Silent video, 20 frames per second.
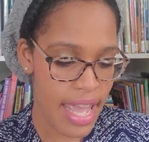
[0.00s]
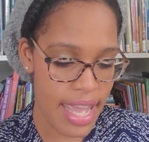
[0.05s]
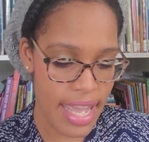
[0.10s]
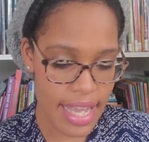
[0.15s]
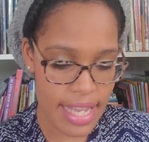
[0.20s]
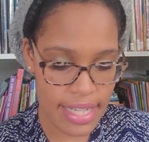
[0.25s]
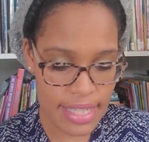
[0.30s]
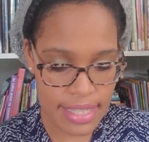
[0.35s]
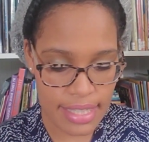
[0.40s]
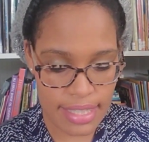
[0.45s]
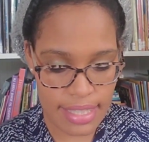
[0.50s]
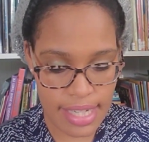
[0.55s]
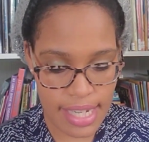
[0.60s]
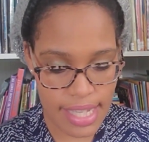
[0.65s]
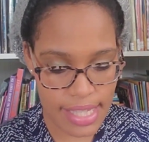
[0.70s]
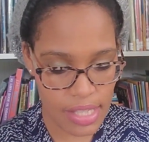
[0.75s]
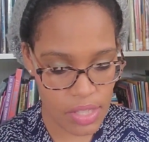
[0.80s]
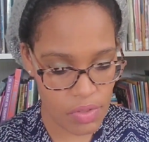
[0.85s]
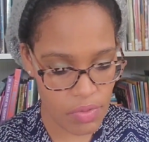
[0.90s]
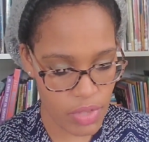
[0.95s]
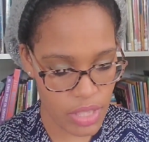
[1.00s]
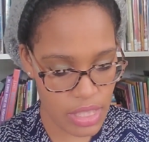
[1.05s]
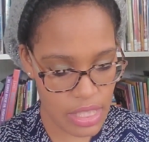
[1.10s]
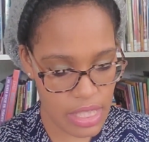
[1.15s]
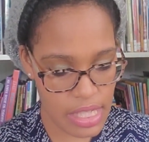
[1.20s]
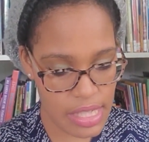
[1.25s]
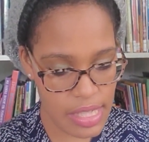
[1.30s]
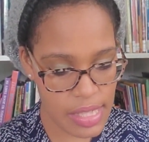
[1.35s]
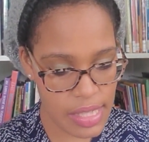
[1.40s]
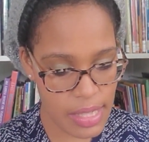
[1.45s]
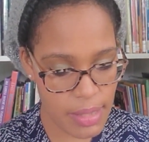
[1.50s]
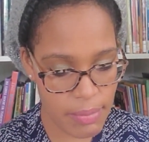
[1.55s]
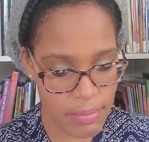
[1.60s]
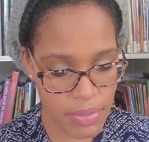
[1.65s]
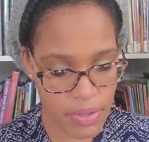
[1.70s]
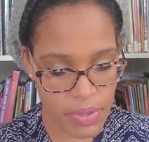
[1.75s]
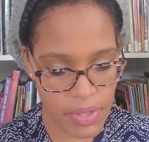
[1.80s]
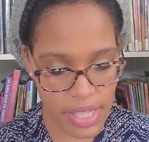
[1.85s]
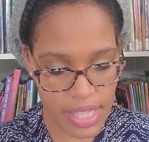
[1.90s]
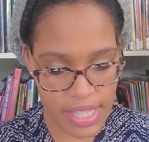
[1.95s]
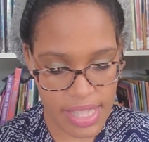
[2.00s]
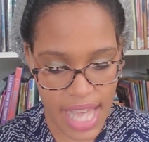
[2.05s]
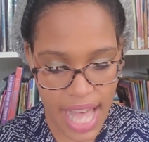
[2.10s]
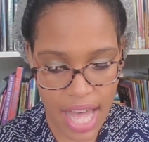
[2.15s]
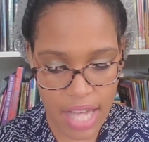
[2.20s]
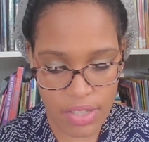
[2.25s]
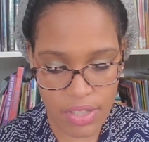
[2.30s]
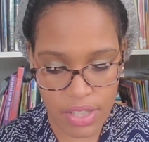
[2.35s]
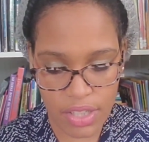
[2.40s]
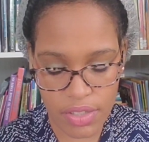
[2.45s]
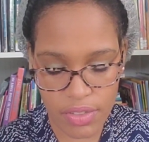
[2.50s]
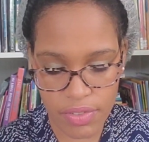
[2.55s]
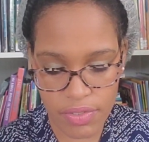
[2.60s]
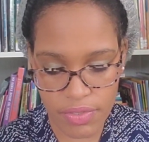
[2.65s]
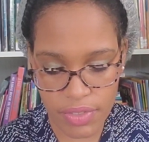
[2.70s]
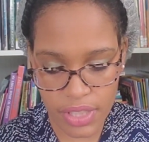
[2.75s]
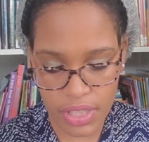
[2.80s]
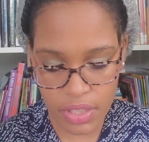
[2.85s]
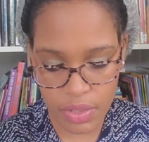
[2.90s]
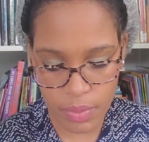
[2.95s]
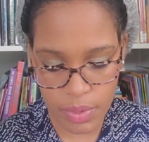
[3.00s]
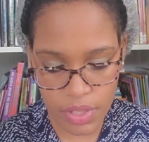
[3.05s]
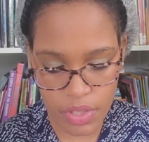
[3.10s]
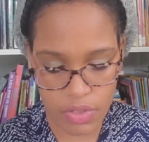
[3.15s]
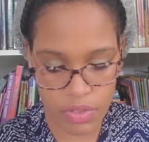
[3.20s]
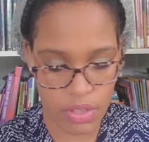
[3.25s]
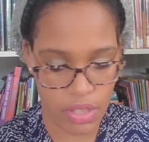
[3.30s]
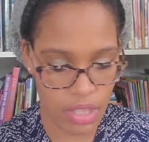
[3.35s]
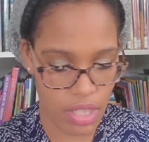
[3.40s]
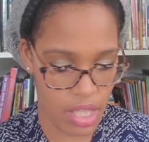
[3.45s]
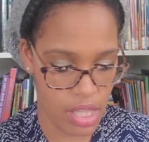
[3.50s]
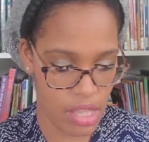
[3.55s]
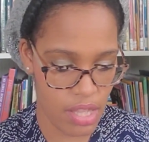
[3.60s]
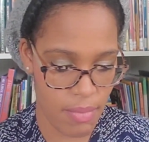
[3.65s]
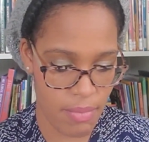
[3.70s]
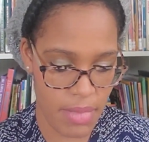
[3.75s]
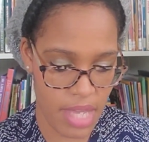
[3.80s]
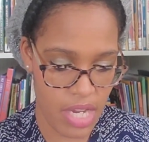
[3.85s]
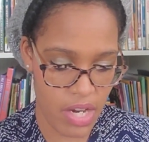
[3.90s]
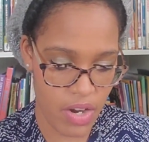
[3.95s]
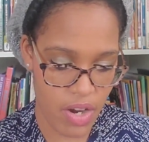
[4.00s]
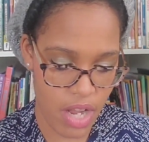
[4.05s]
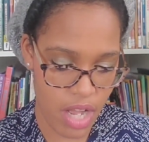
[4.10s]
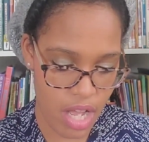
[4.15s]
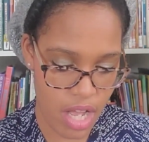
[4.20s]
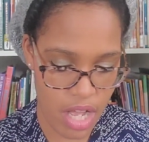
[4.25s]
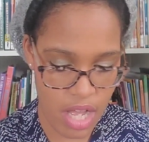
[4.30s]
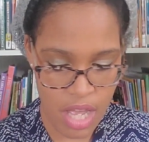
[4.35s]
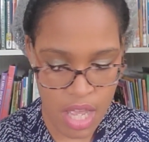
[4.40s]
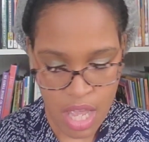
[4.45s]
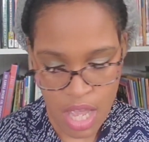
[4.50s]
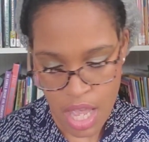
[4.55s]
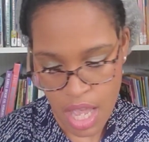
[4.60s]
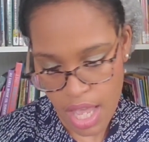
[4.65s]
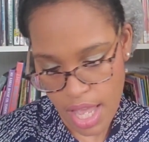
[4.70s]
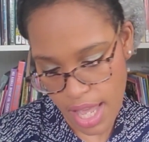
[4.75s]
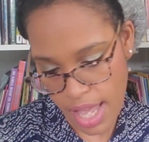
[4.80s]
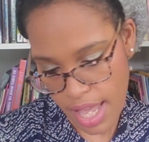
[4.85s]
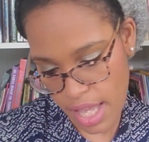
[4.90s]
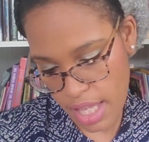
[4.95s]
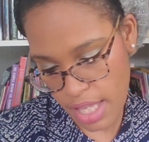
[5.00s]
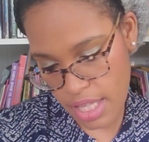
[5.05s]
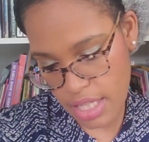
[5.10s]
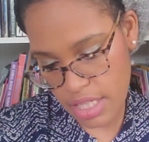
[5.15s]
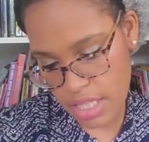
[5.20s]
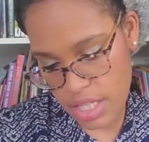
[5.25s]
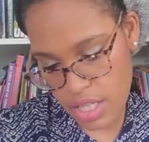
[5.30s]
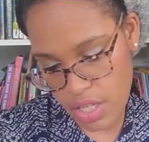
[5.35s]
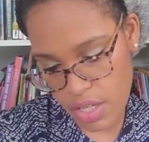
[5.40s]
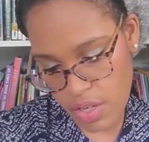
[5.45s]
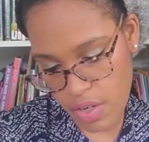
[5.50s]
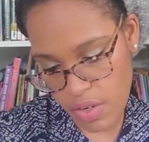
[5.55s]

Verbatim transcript: And it's really simple. It's how do you feel when you look in the mirror? And